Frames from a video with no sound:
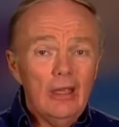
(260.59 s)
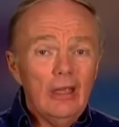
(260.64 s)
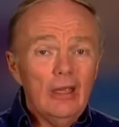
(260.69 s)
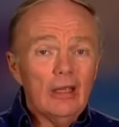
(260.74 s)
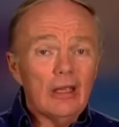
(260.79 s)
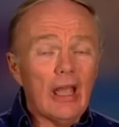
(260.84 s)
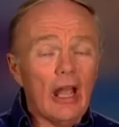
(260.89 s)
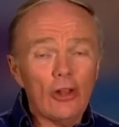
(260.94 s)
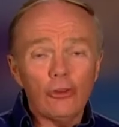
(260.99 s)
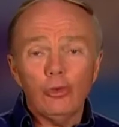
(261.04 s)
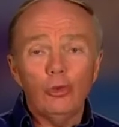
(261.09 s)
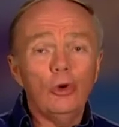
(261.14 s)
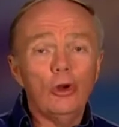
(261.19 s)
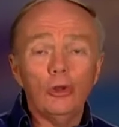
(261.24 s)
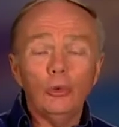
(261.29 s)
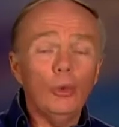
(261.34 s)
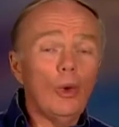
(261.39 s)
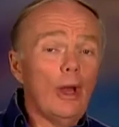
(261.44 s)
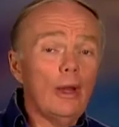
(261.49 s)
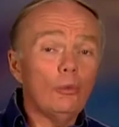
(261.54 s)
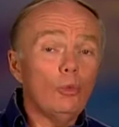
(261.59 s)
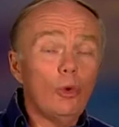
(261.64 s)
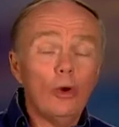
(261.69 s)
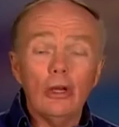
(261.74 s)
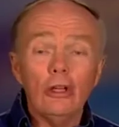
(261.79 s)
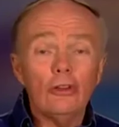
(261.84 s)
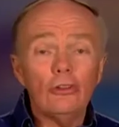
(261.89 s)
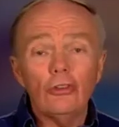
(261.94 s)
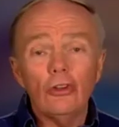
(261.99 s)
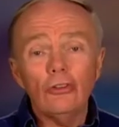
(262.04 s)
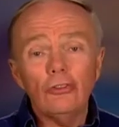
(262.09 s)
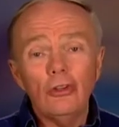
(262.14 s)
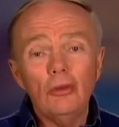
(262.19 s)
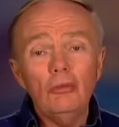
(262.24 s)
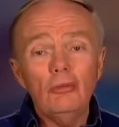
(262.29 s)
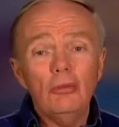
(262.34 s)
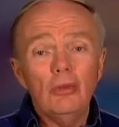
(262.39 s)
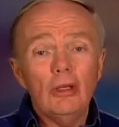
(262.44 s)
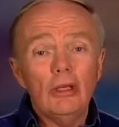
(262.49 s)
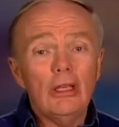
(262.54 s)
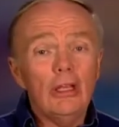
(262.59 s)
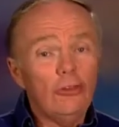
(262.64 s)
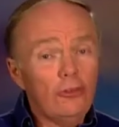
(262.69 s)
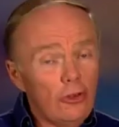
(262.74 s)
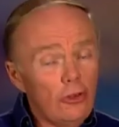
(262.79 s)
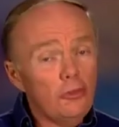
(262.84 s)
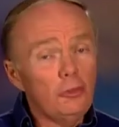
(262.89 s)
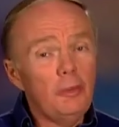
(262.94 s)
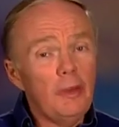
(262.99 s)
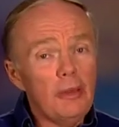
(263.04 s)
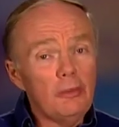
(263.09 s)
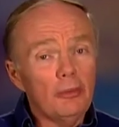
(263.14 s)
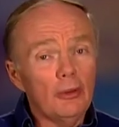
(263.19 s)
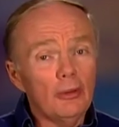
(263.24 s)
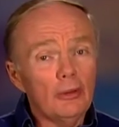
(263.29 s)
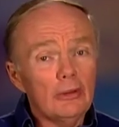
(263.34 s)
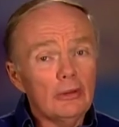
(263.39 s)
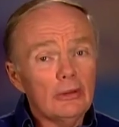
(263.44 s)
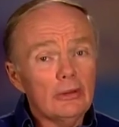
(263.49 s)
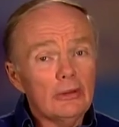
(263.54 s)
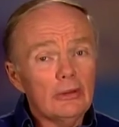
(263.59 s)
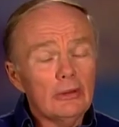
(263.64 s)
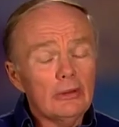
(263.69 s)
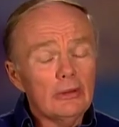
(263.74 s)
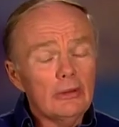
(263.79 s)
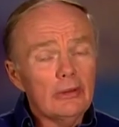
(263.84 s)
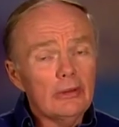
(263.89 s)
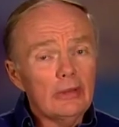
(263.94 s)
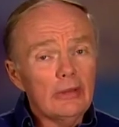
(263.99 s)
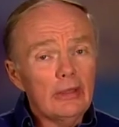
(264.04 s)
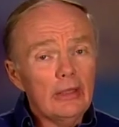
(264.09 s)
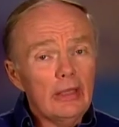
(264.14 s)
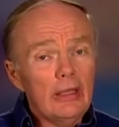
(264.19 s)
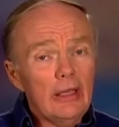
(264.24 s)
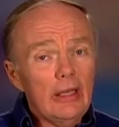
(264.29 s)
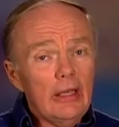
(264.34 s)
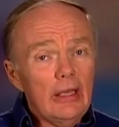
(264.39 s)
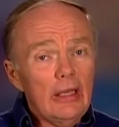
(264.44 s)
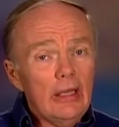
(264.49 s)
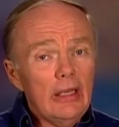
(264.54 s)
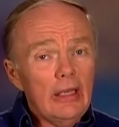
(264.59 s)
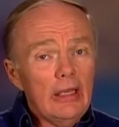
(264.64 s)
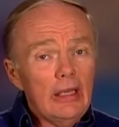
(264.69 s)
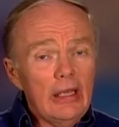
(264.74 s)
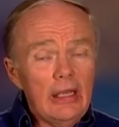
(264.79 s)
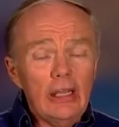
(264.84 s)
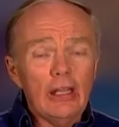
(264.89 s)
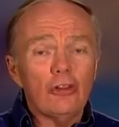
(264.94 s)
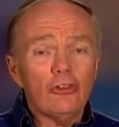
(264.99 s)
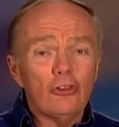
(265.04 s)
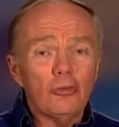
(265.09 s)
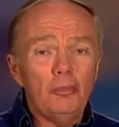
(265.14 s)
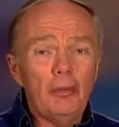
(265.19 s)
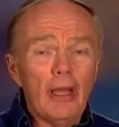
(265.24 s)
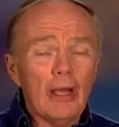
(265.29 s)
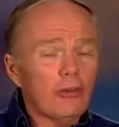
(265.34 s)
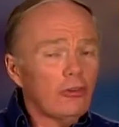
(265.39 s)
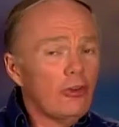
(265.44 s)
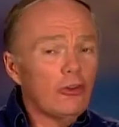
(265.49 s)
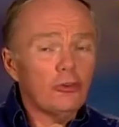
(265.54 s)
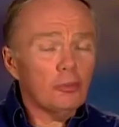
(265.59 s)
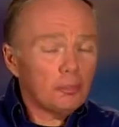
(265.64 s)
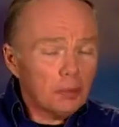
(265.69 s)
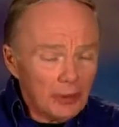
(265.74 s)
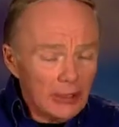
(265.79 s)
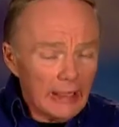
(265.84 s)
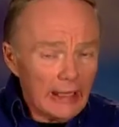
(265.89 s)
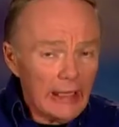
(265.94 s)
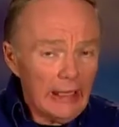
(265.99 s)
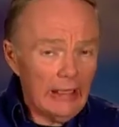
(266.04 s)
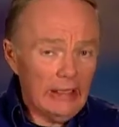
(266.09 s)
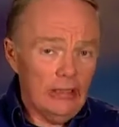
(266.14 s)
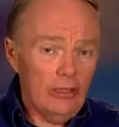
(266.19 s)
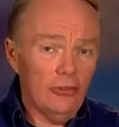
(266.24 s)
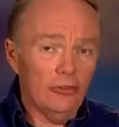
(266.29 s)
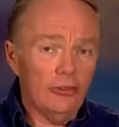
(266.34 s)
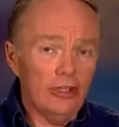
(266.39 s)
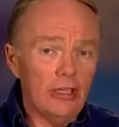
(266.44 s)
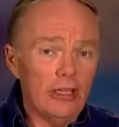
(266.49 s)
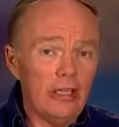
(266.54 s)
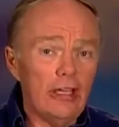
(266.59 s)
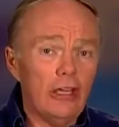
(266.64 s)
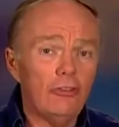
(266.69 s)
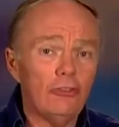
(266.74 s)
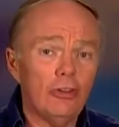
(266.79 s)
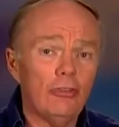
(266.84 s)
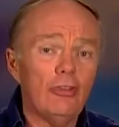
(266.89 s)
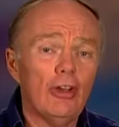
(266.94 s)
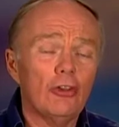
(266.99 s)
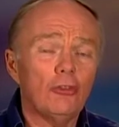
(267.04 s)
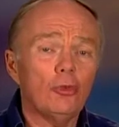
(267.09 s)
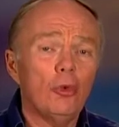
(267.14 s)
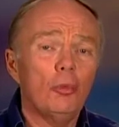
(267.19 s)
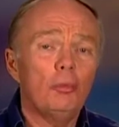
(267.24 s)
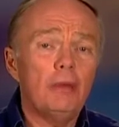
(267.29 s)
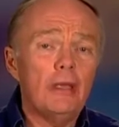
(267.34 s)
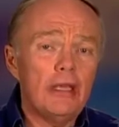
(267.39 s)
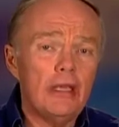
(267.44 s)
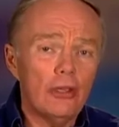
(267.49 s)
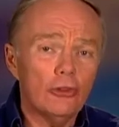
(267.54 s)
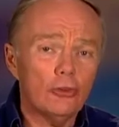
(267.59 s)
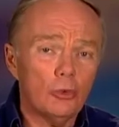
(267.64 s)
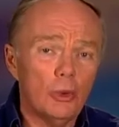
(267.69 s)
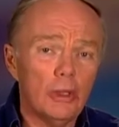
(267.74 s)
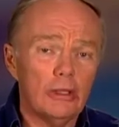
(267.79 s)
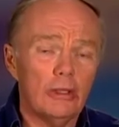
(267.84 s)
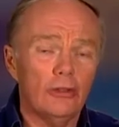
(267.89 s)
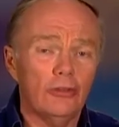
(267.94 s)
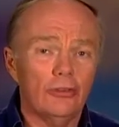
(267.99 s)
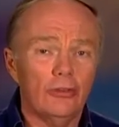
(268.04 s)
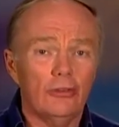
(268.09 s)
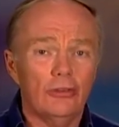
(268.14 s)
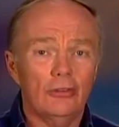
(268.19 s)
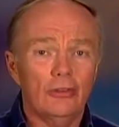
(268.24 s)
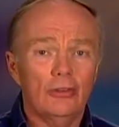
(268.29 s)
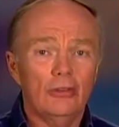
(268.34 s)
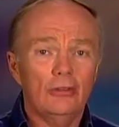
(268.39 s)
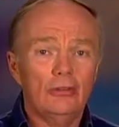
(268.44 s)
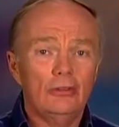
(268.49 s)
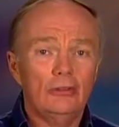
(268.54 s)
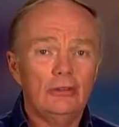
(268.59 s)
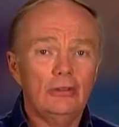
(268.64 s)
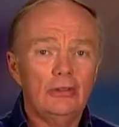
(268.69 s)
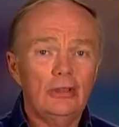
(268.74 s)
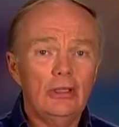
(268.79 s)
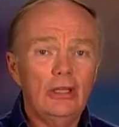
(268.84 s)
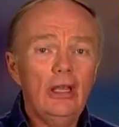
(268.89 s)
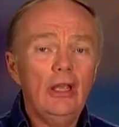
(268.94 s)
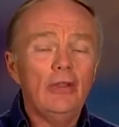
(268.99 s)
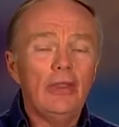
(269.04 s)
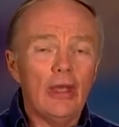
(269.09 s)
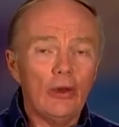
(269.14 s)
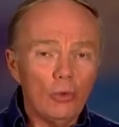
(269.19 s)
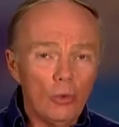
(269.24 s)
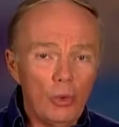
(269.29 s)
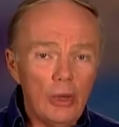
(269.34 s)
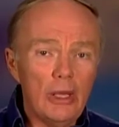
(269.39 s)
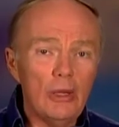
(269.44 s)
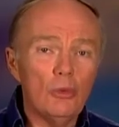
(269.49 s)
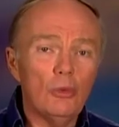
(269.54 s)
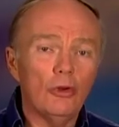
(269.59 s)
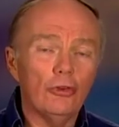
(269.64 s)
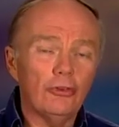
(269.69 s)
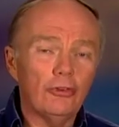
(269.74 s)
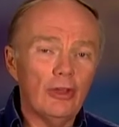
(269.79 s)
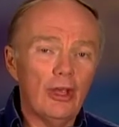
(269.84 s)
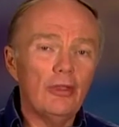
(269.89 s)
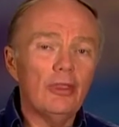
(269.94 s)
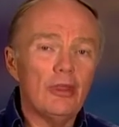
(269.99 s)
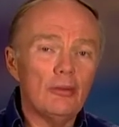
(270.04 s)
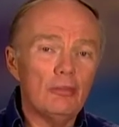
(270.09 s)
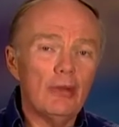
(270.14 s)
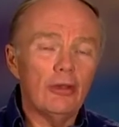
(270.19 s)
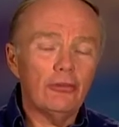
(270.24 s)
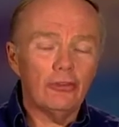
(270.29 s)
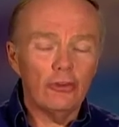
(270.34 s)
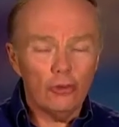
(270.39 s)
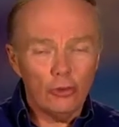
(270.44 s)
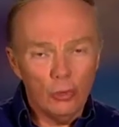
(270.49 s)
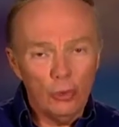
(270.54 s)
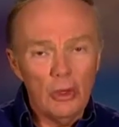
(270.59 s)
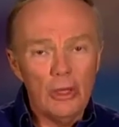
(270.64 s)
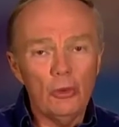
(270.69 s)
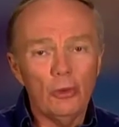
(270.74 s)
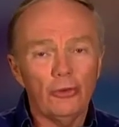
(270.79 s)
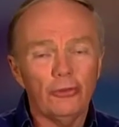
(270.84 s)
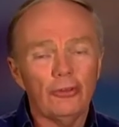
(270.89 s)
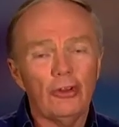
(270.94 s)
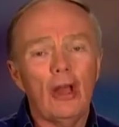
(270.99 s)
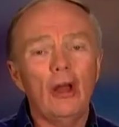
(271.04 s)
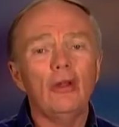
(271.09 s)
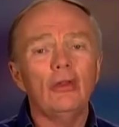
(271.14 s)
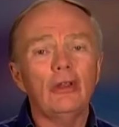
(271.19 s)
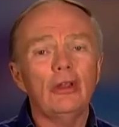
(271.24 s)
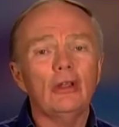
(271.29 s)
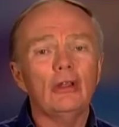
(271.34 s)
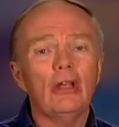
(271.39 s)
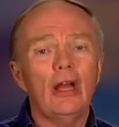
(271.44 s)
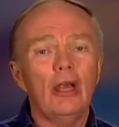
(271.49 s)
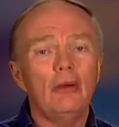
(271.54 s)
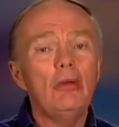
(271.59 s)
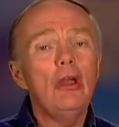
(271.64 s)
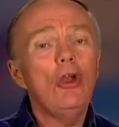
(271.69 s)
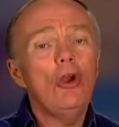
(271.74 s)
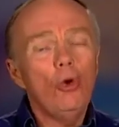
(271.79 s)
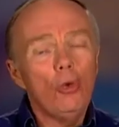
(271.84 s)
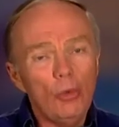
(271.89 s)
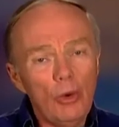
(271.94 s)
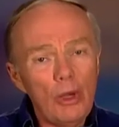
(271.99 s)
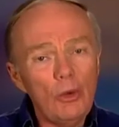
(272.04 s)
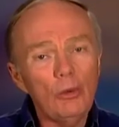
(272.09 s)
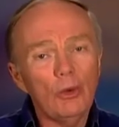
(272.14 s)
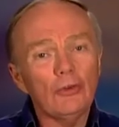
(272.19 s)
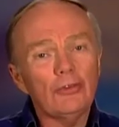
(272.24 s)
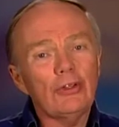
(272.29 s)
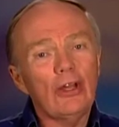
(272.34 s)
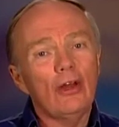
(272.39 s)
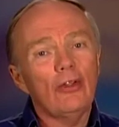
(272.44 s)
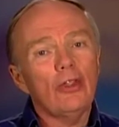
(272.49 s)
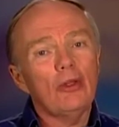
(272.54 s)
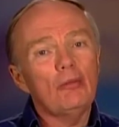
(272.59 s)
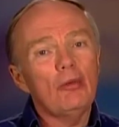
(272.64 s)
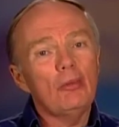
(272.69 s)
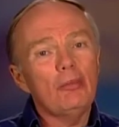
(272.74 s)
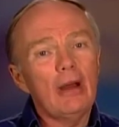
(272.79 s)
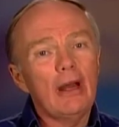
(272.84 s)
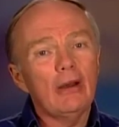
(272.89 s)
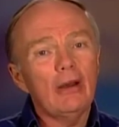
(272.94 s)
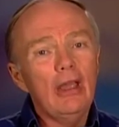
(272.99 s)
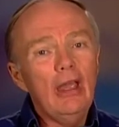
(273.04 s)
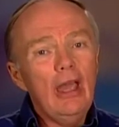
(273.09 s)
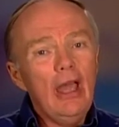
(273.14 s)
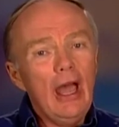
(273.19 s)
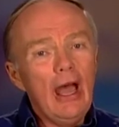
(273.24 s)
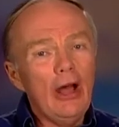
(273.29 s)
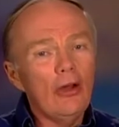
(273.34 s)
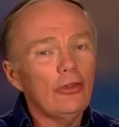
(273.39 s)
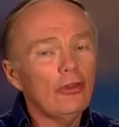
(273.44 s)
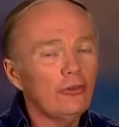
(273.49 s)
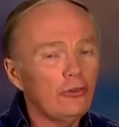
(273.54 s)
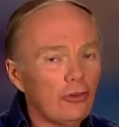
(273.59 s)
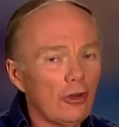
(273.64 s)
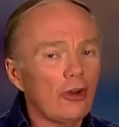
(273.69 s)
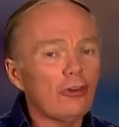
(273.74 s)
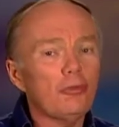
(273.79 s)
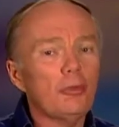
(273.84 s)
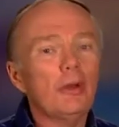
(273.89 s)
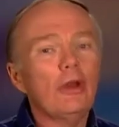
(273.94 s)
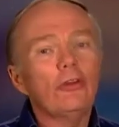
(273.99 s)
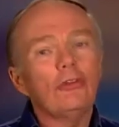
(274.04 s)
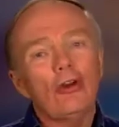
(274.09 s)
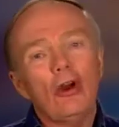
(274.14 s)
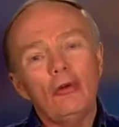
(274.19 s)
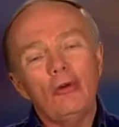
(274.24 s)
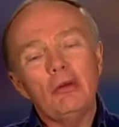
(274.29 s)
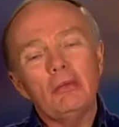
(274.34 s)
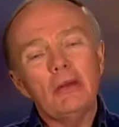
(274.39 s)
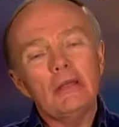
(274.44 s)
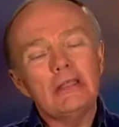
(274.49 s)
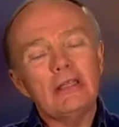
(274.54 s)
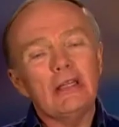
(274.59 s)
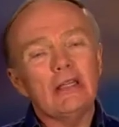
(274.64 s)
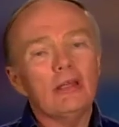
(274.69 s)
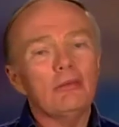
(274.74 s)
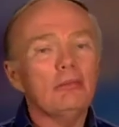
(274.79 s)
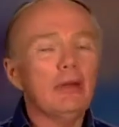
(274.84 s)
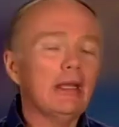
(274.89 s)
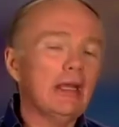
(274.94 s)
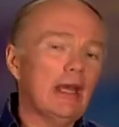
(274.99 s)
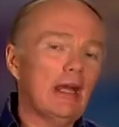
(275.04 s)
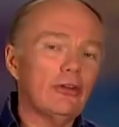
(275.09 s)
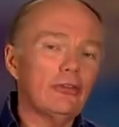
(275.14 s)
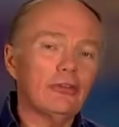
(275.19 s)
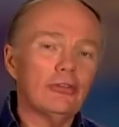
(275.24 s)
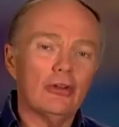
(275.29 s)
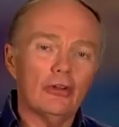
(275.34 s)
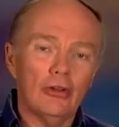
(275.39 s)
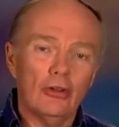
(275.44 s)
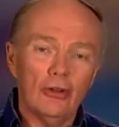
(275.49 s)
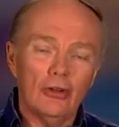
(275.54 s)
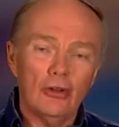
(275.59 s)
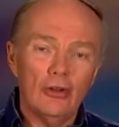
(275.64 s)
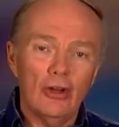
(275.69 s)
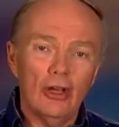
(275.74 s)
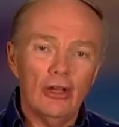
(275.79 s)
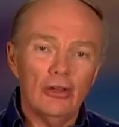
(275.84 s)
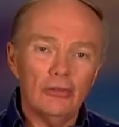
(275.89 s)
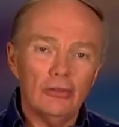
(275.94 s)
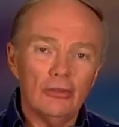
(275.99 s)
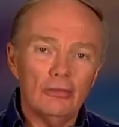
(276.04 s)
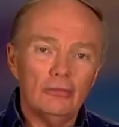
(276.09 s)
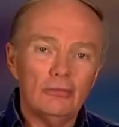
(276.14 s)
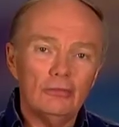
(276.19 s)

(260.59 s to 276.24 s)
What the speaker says: God's worldwide warning system is His people. He expects, His plan is that each of us will be His witnesses, that we will send the message, we will sound the alarm, we will tell them about how the judgment has already been taken by God's Son on the cross.